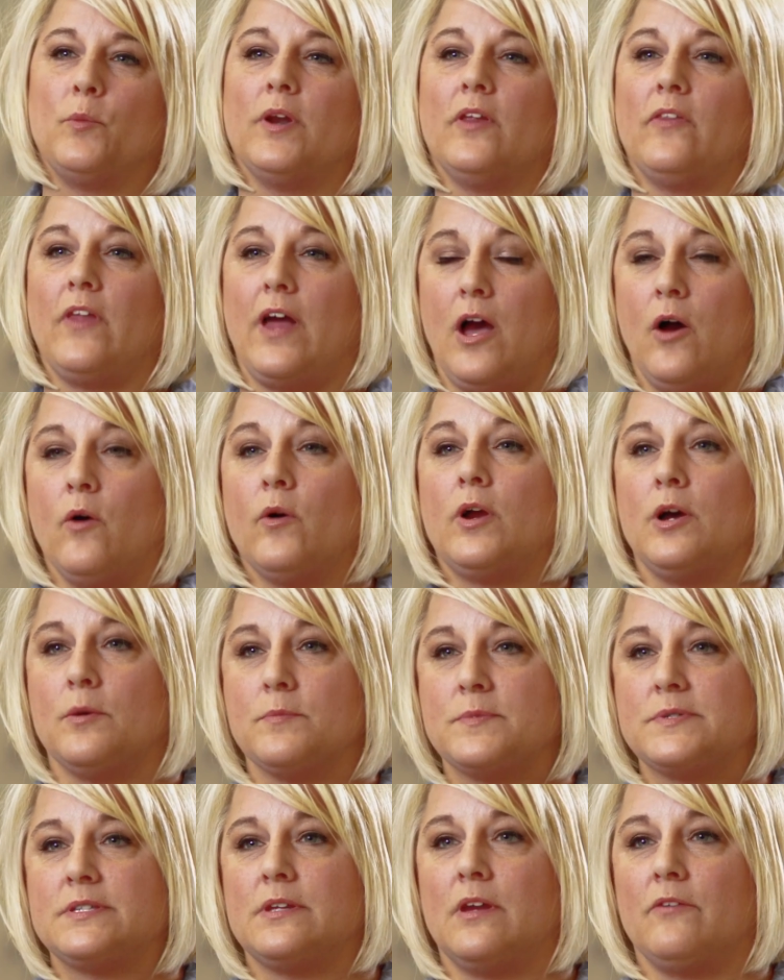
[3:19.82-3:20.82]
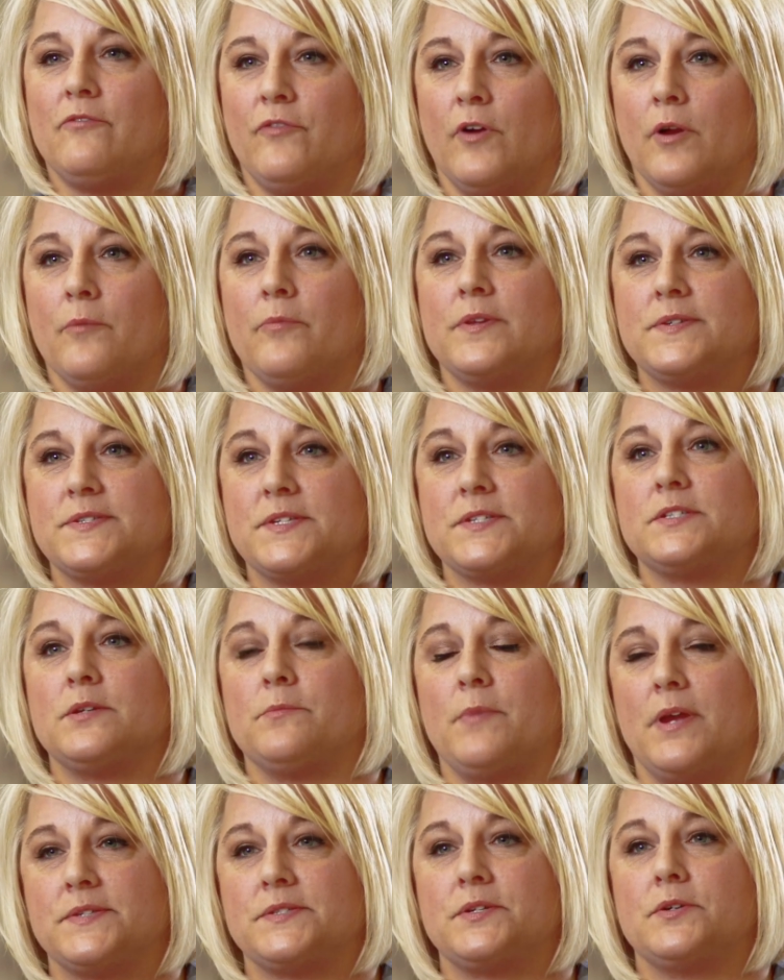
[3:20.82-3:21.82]
one of the outcomes from the
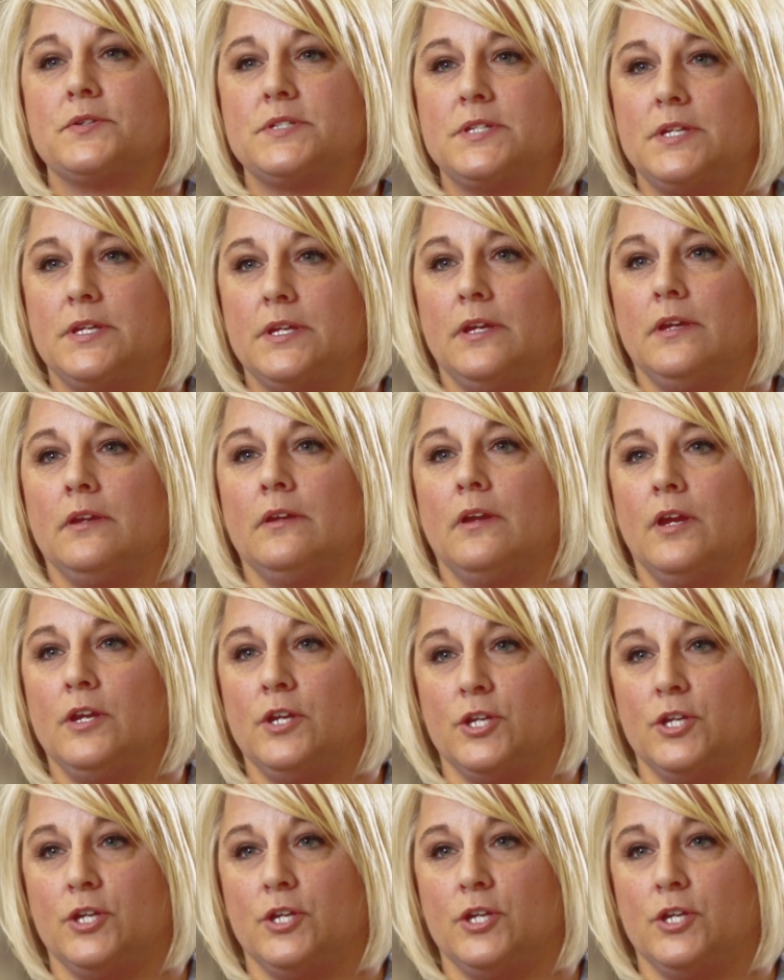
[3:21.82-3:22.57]
System SRT